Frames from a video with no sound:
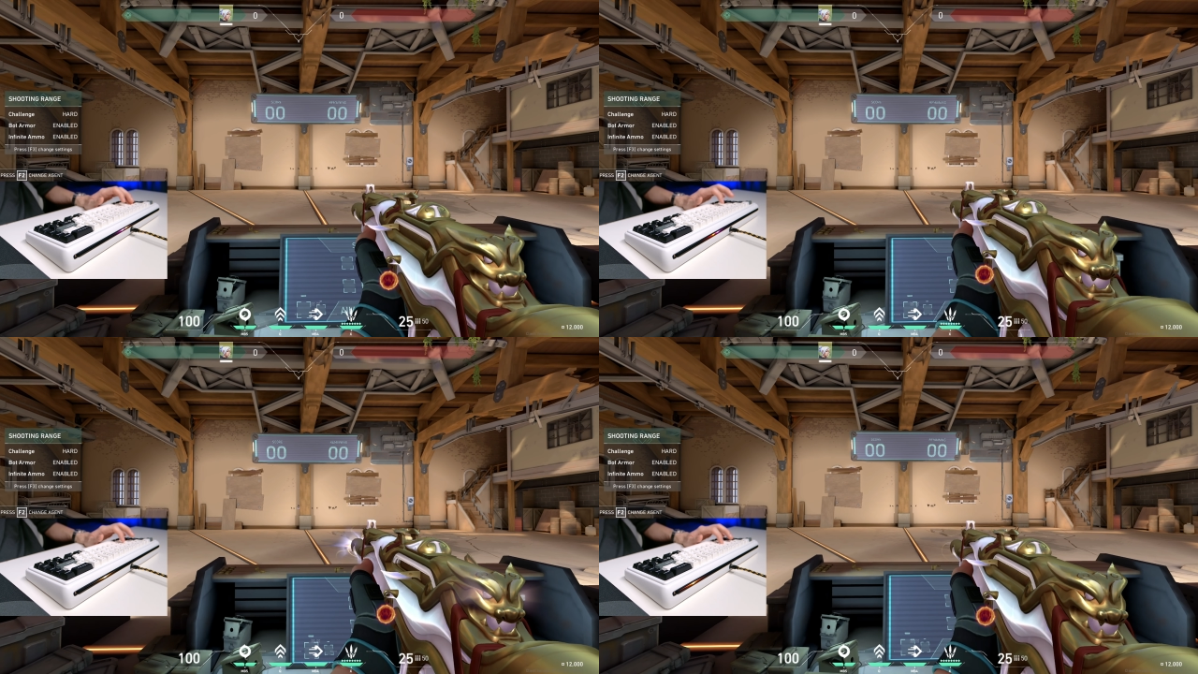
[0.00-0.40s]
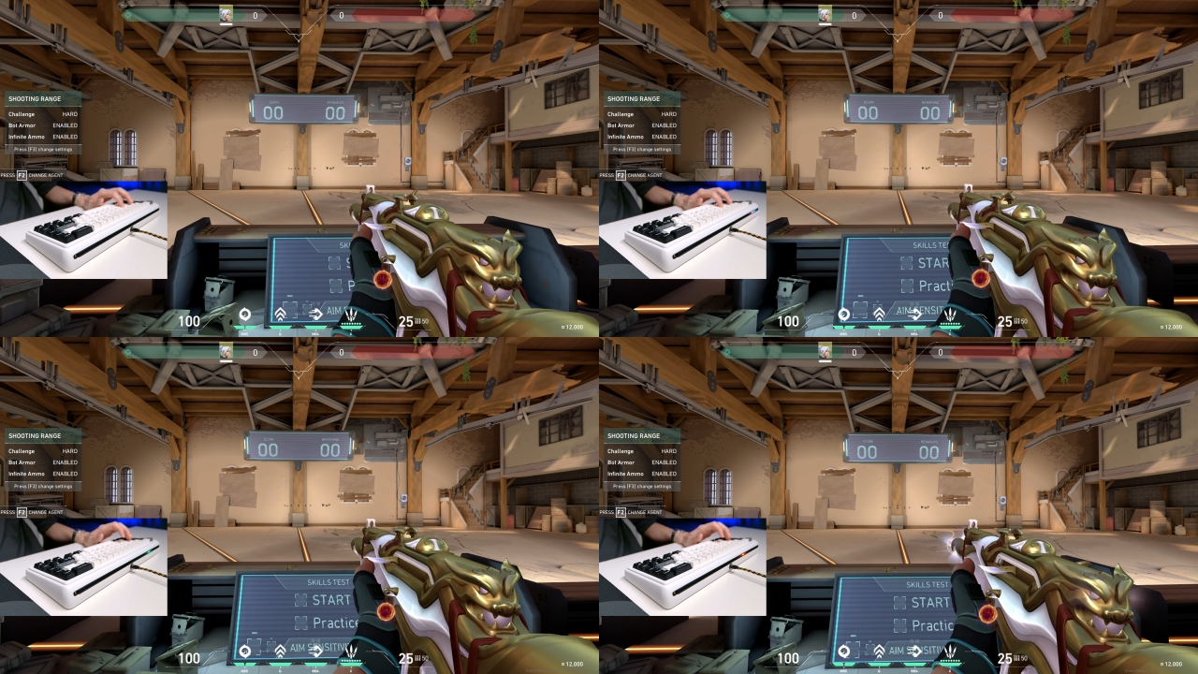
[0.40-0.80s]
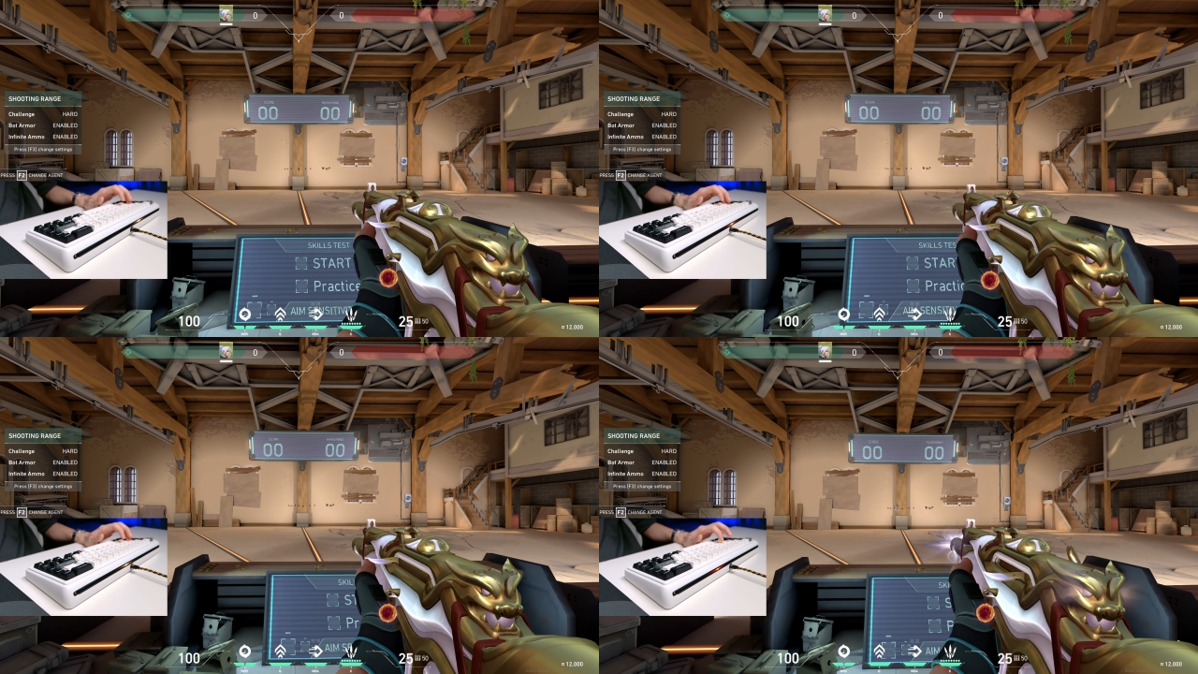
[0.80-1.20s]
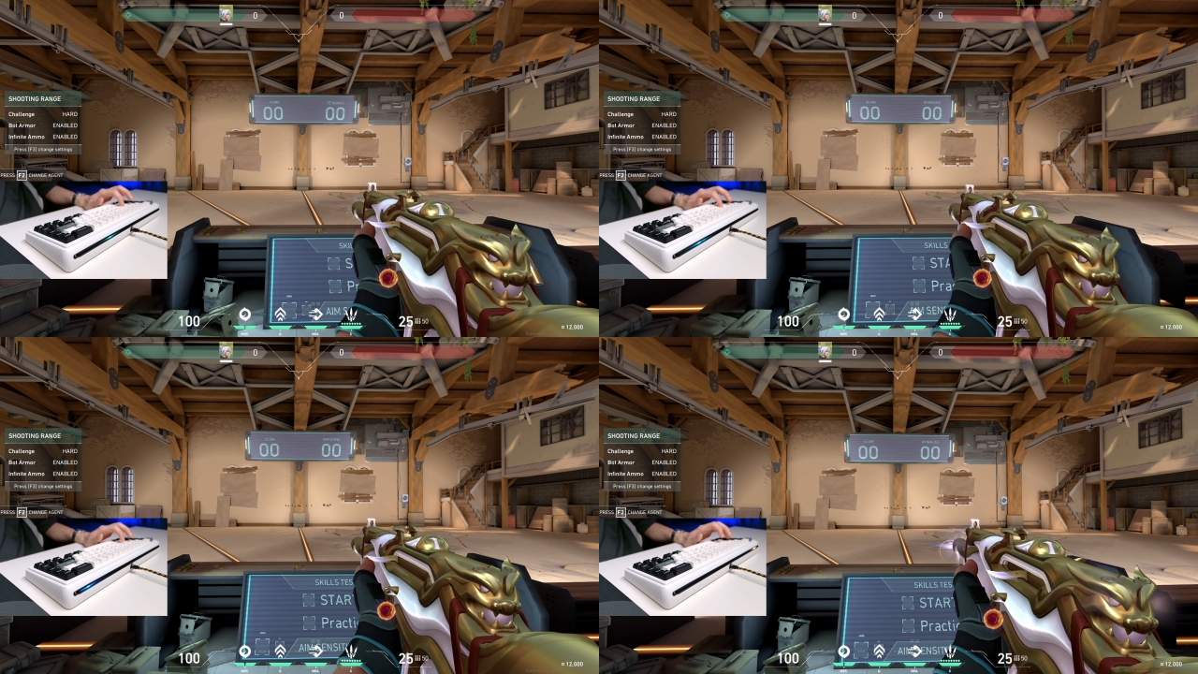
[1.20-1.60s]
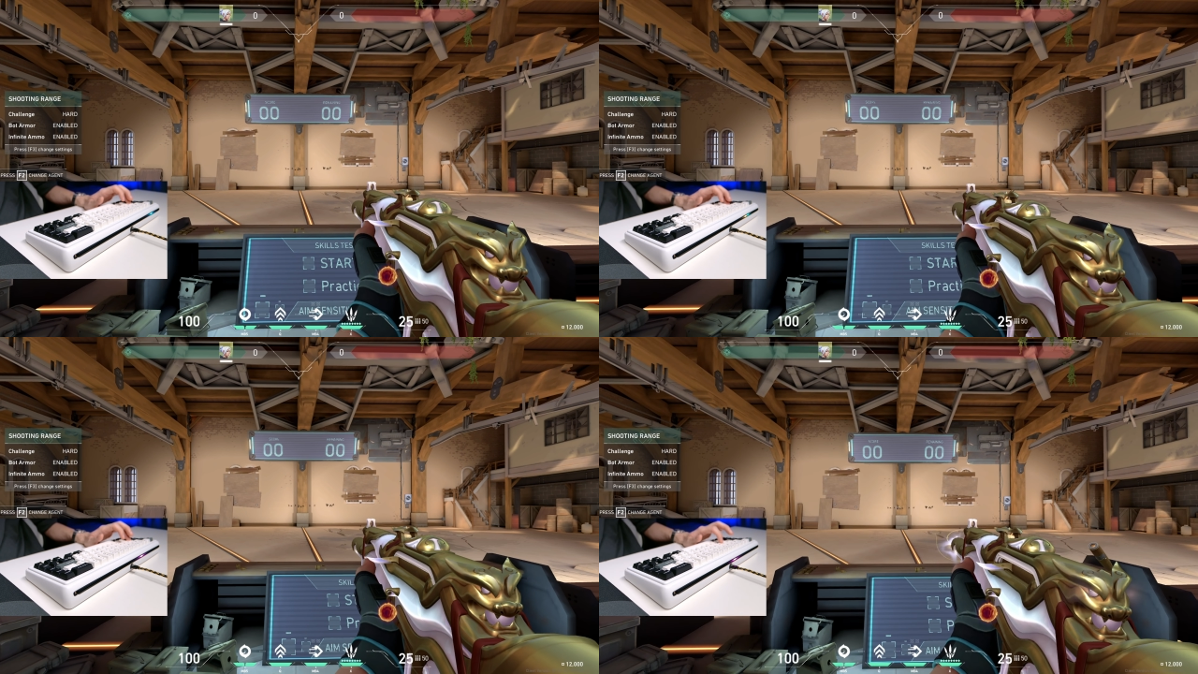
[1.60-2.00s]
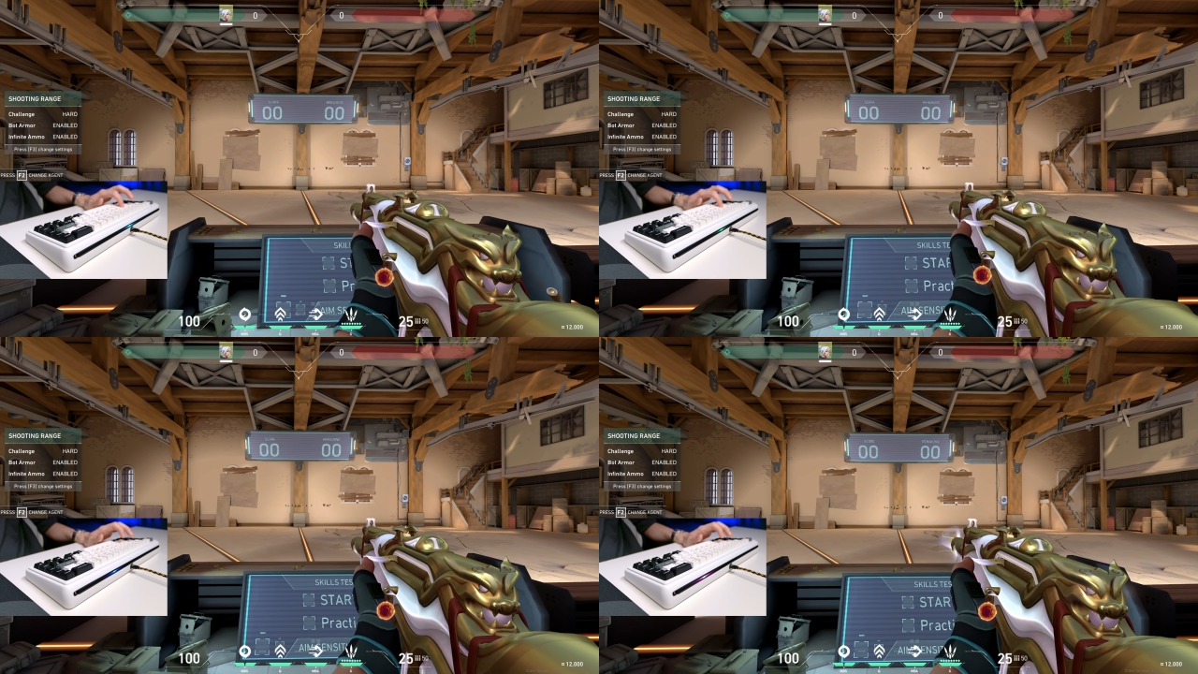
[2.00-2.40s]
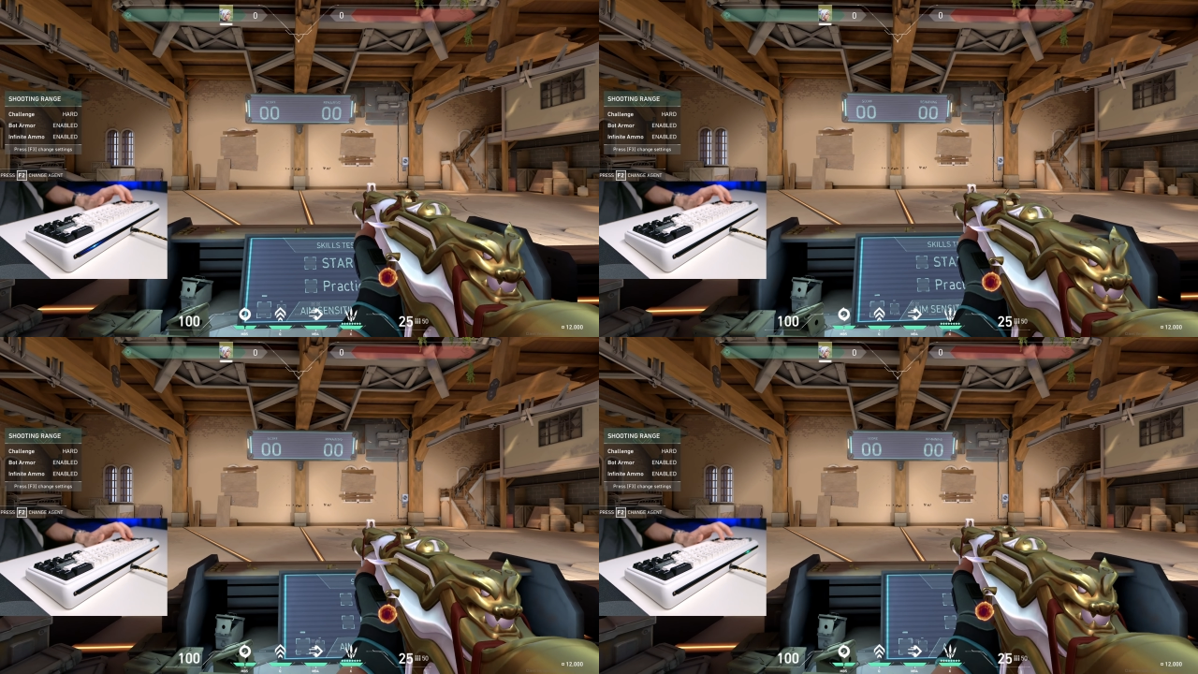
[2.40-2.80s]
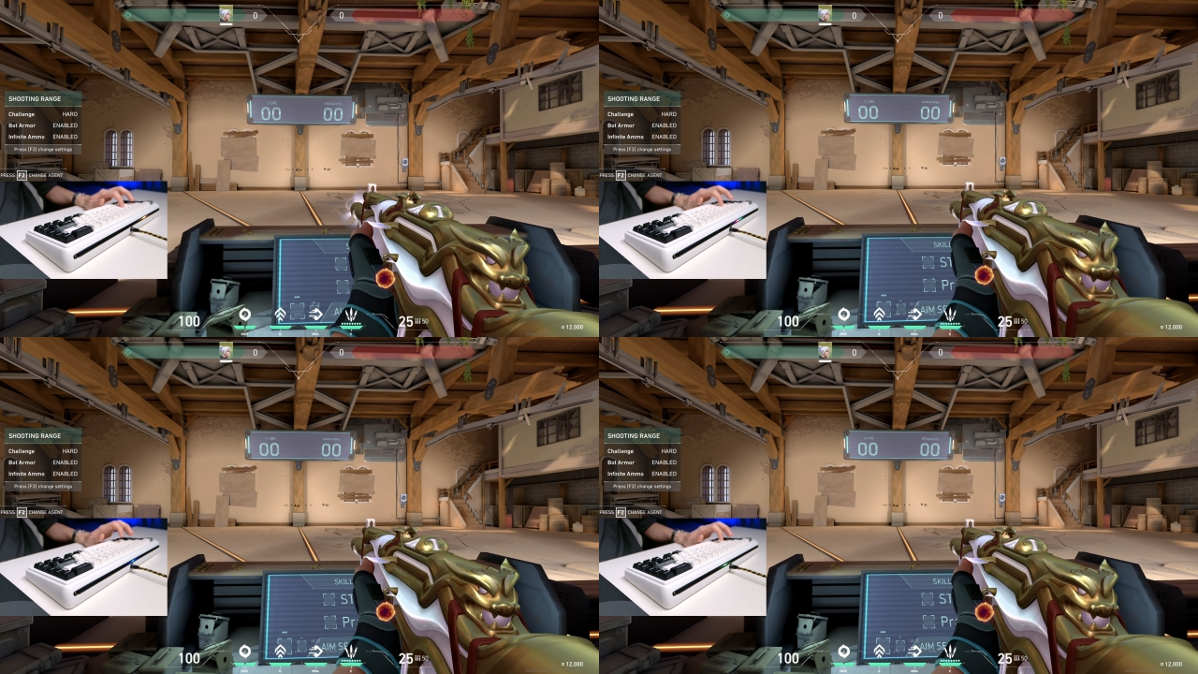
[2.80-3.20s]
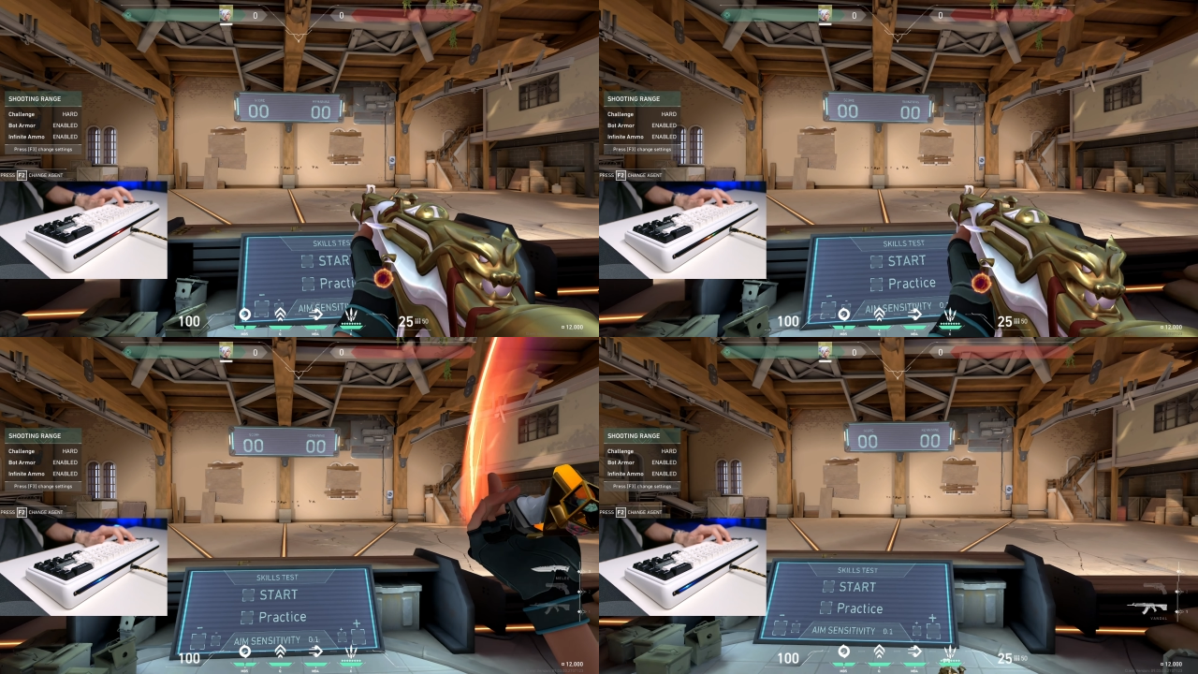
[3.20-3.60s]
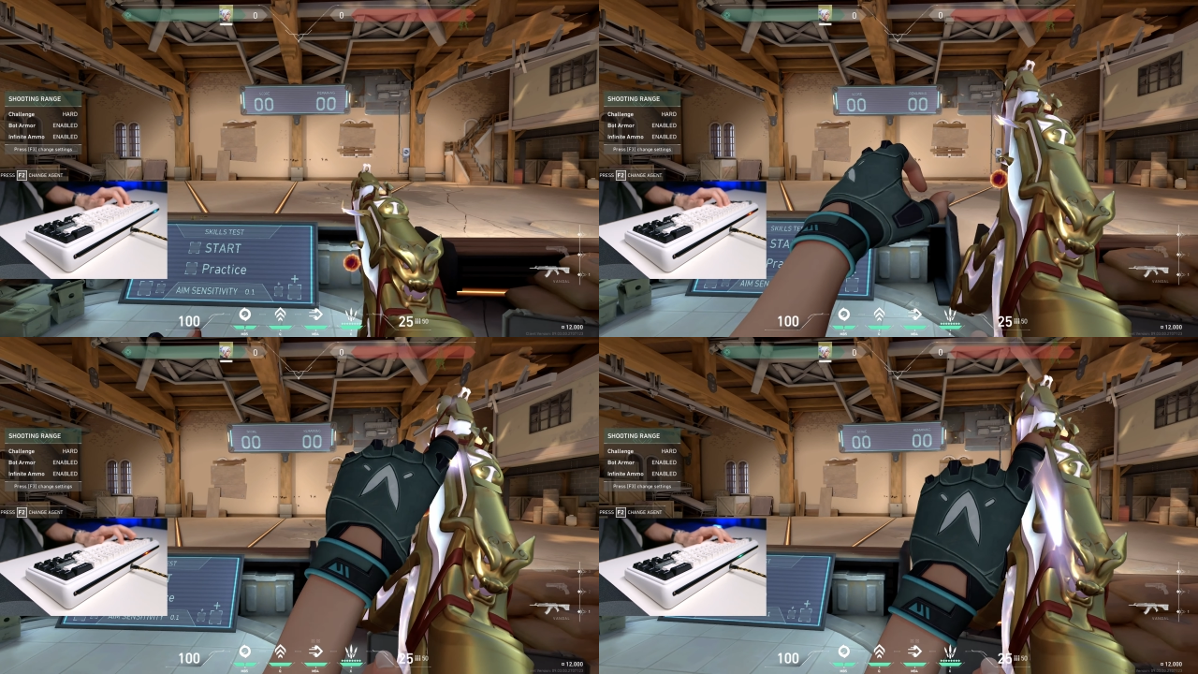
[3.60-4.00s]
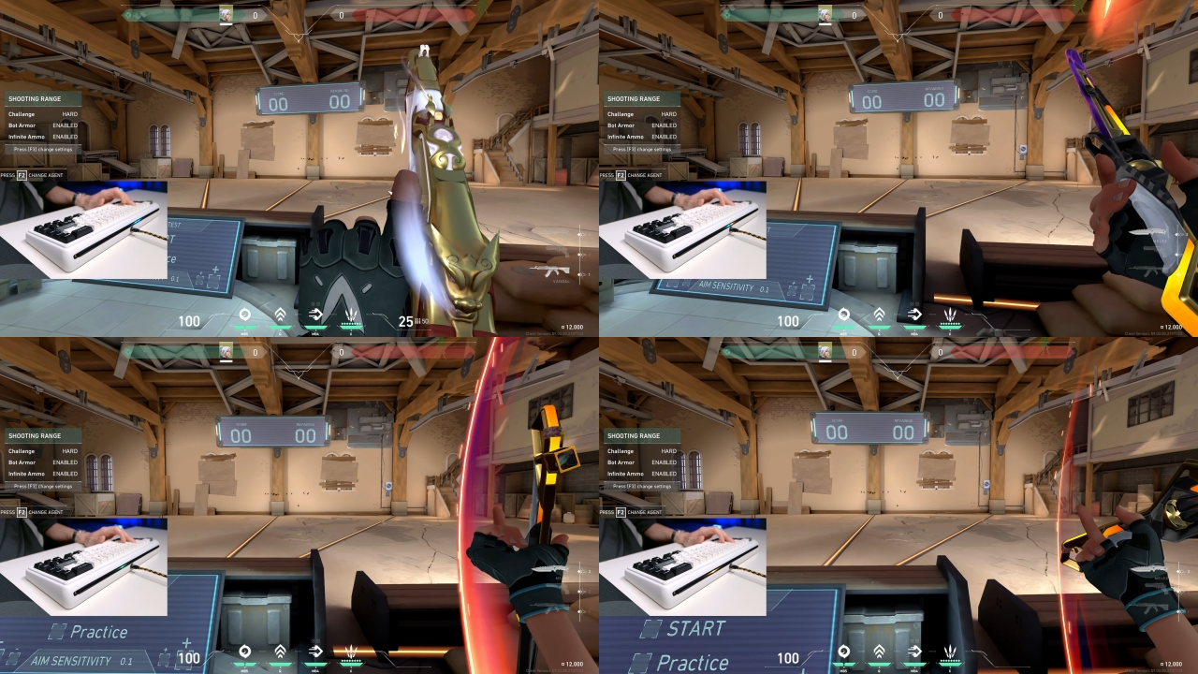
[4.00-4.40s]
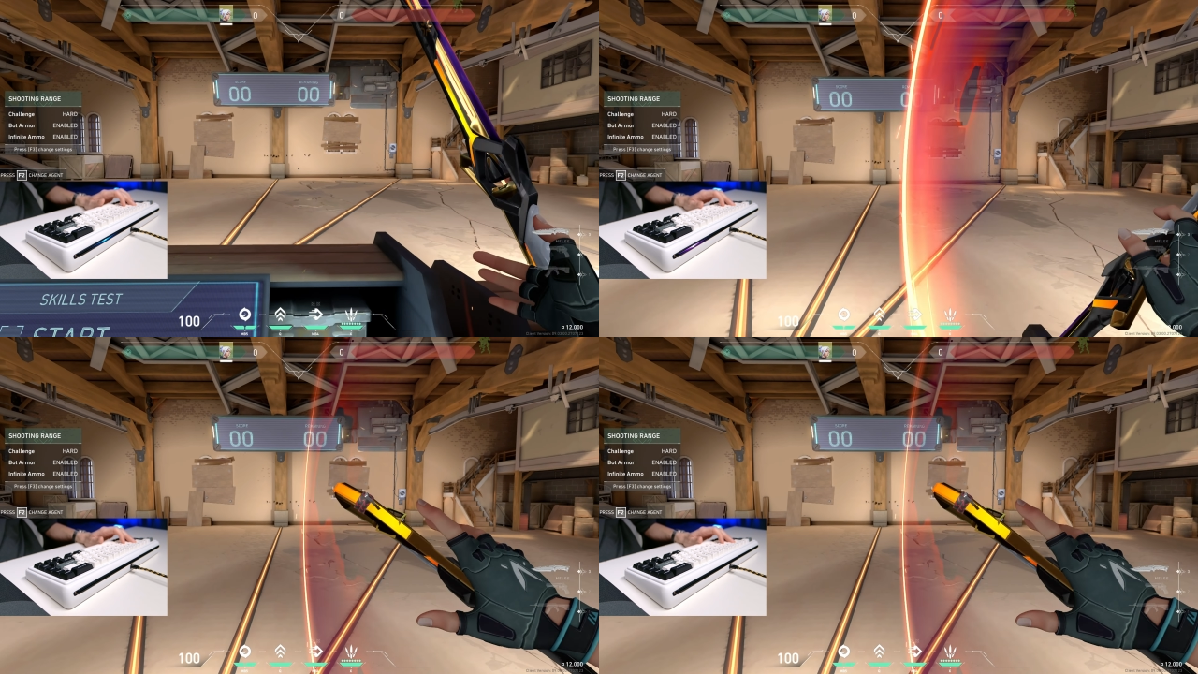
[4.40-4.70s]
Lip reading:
[unreadable: no face in view]